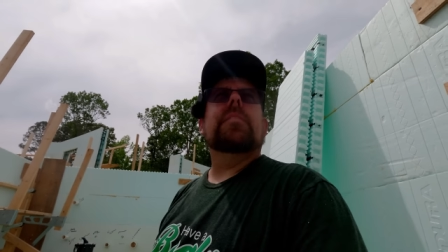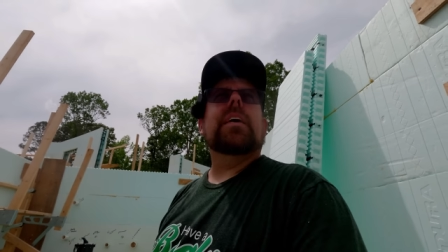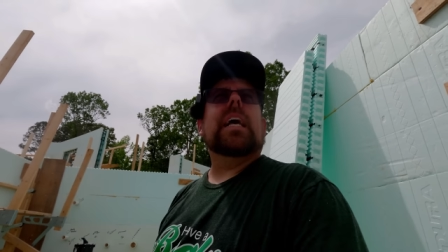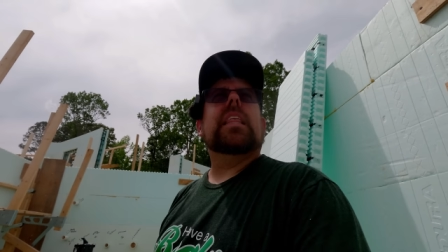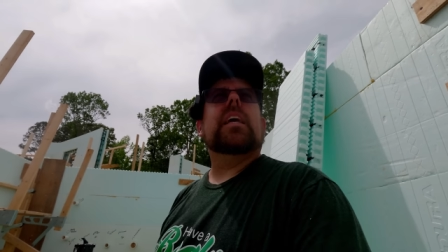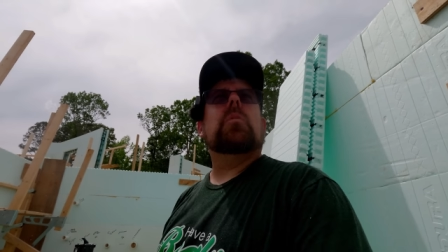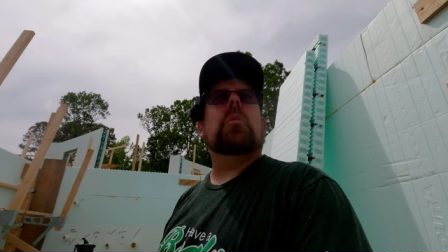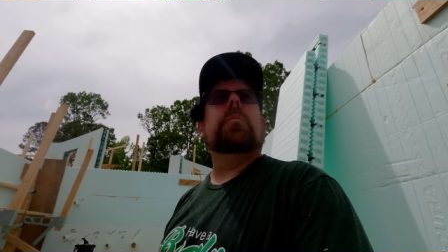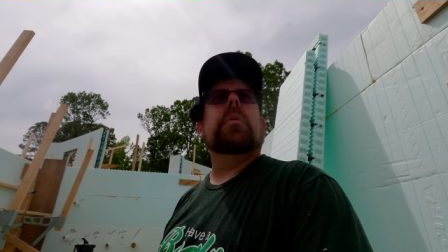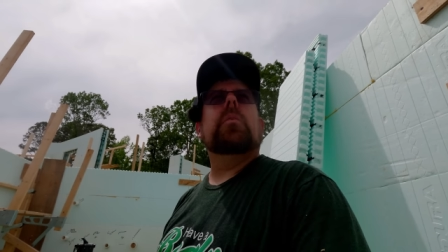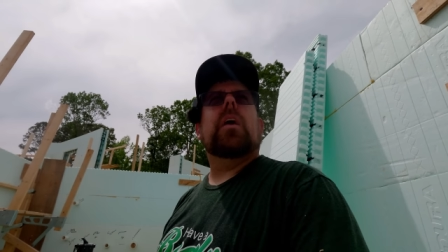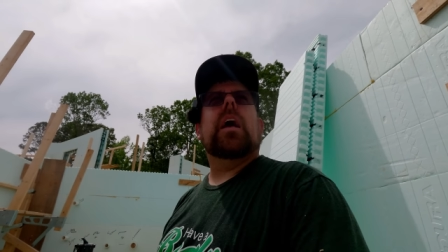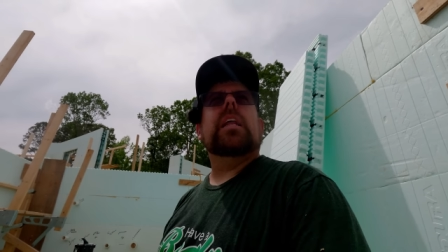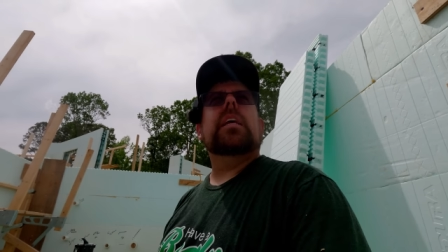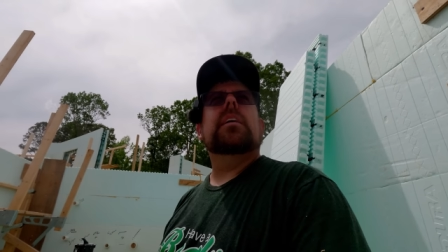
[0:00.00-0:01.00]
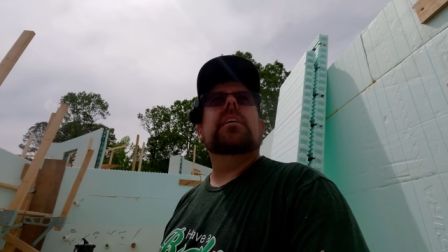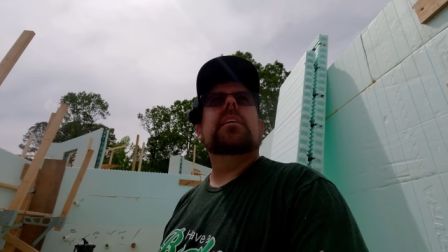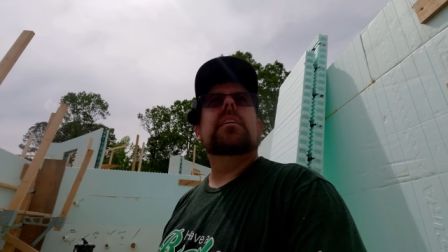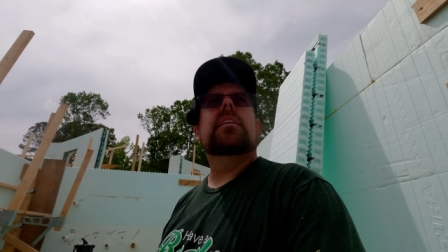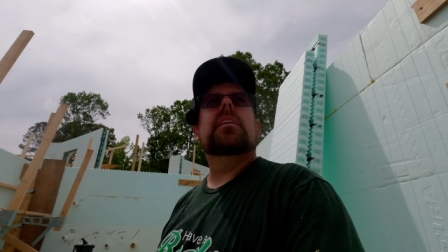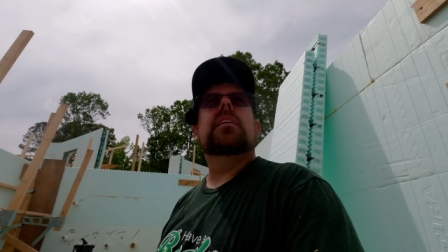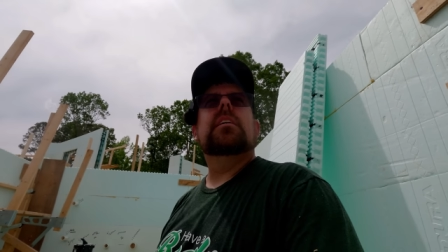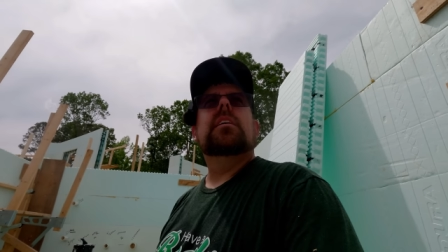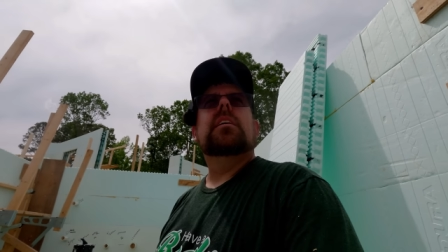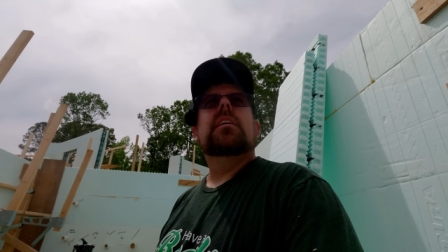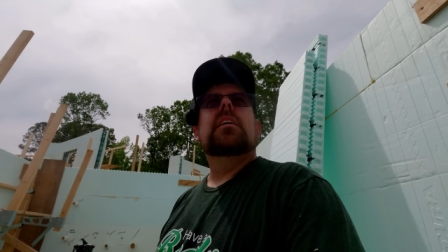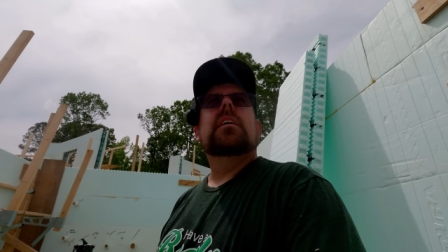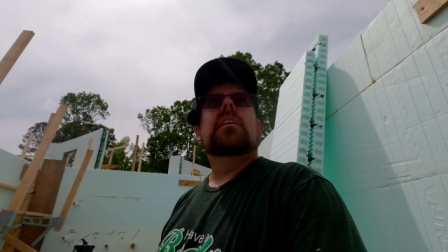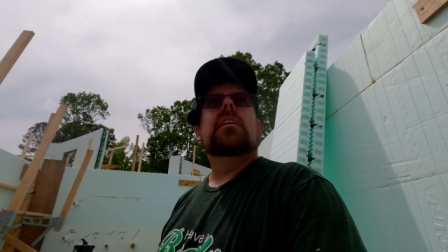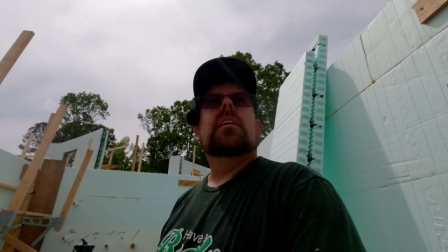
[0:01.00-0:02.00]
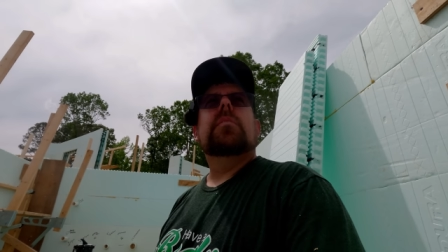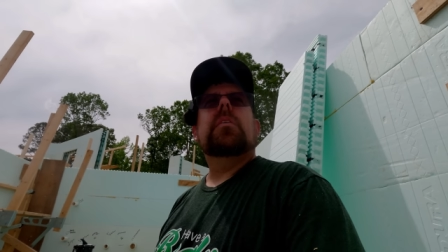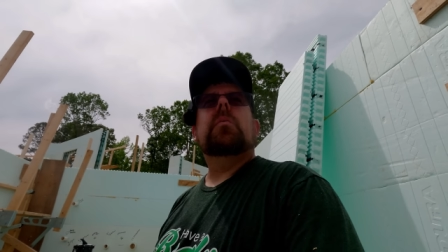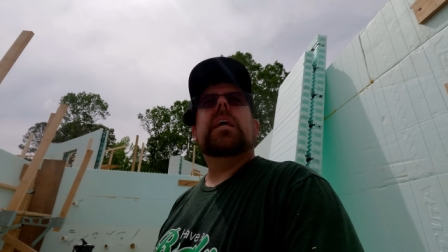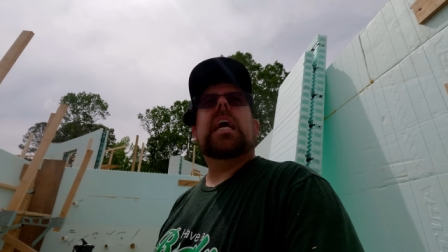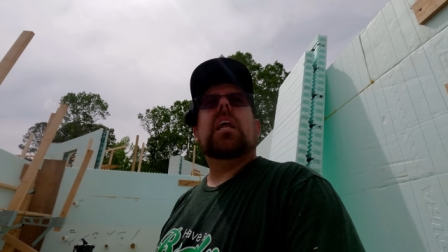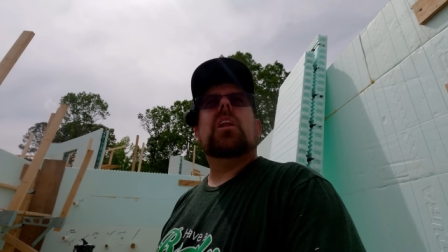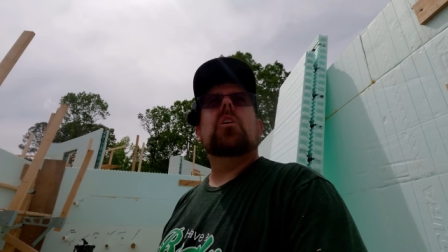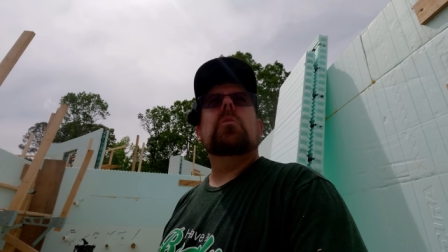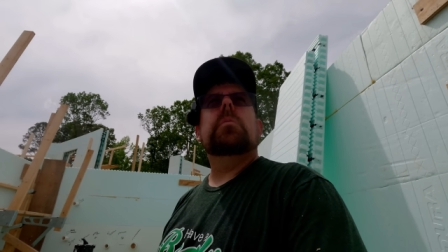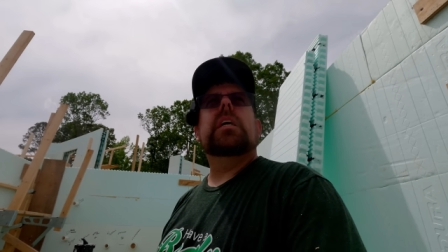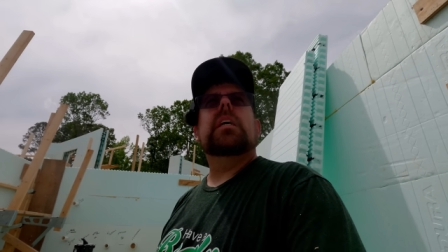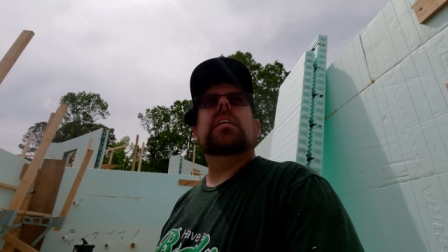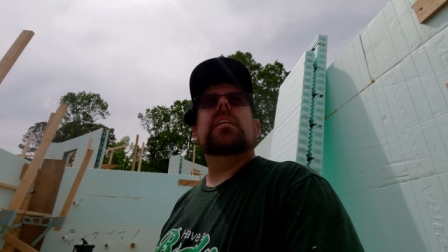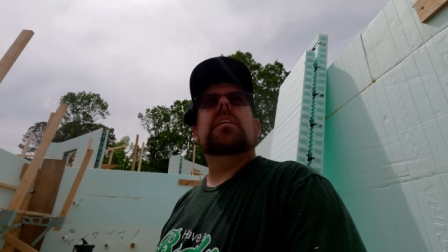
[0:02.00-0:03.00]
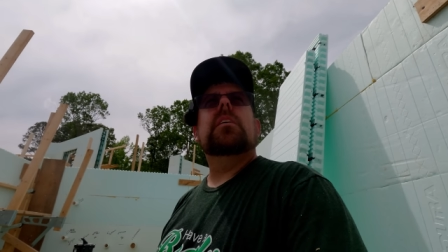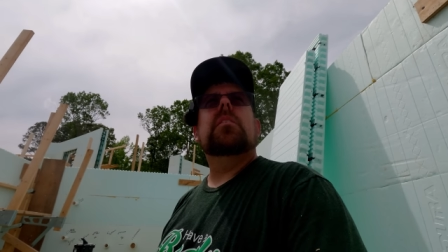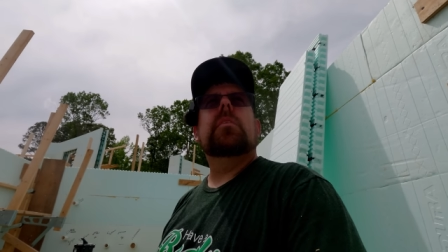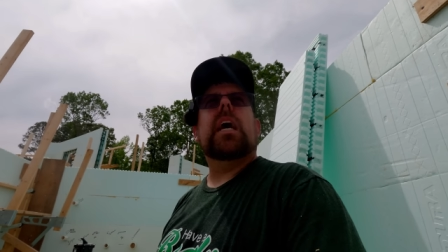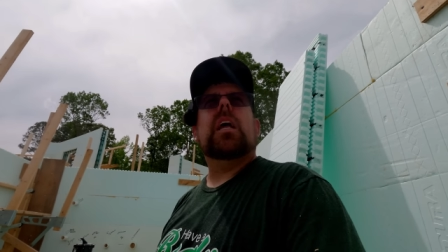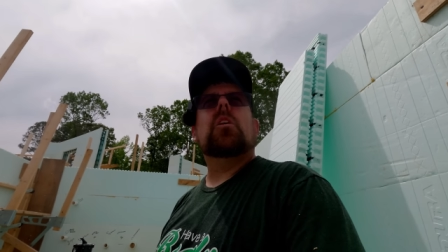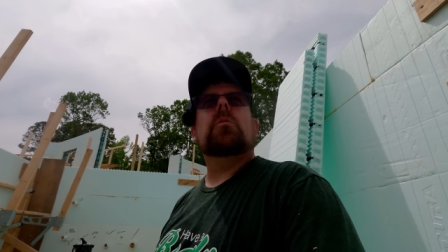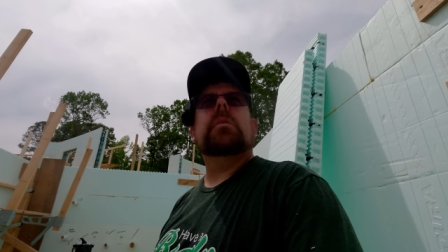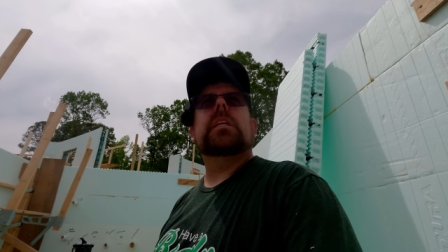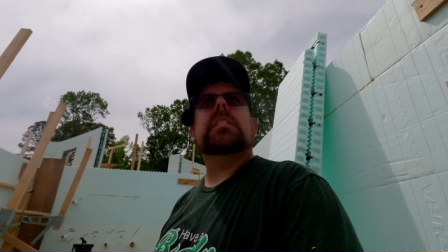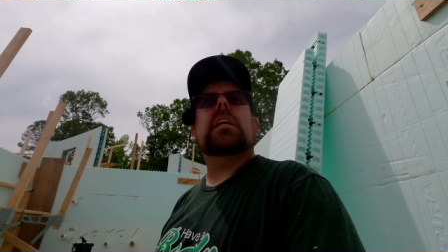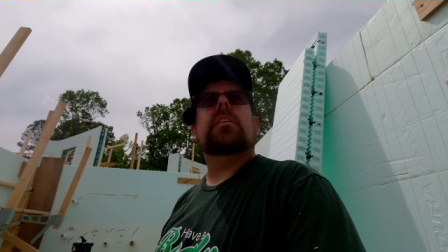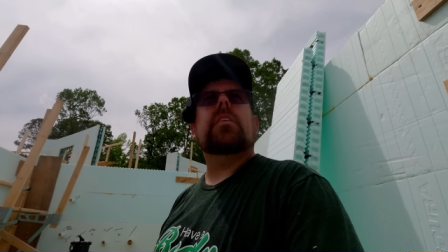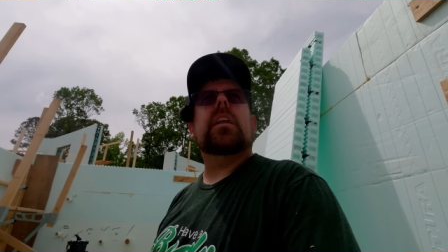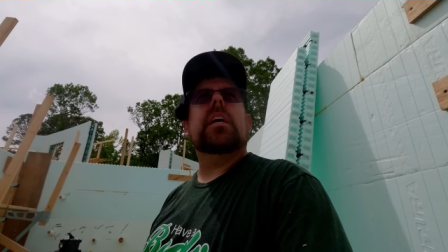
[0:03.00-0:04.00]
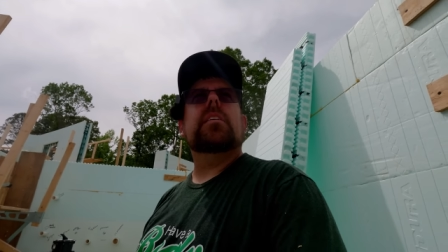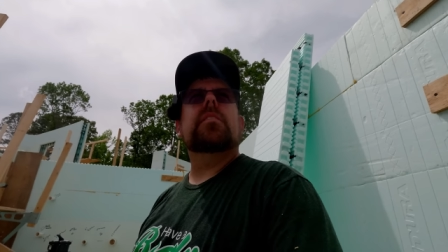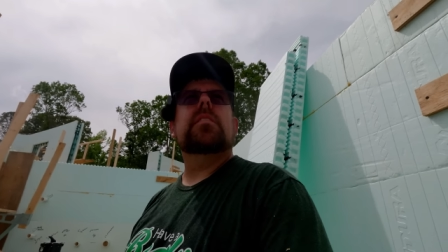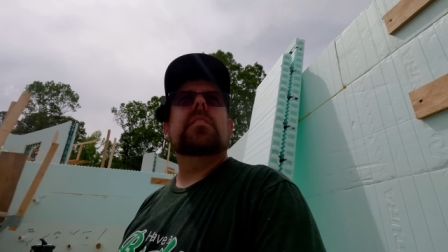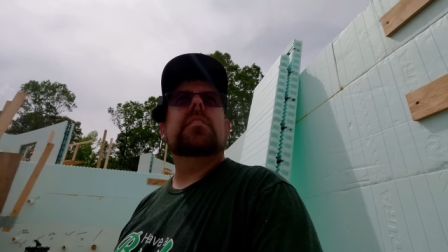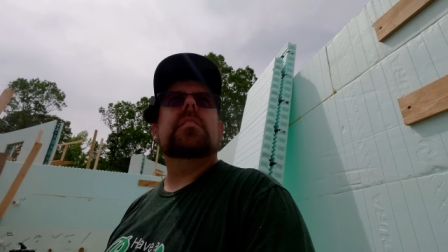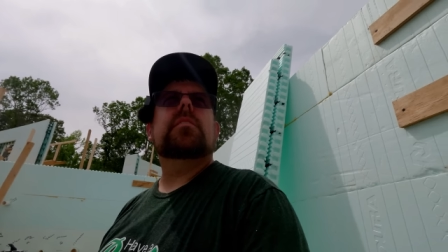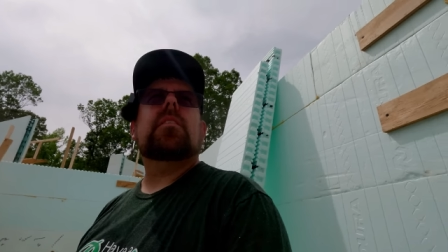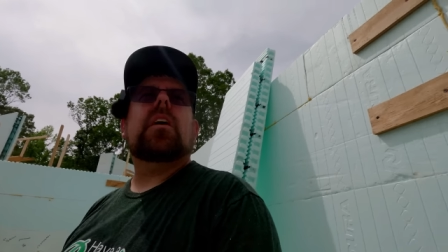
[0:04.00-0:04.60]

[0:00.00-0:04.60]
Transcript: I think we'll be ready. Okay. And we got a little bit. We got a little bit of stuff left,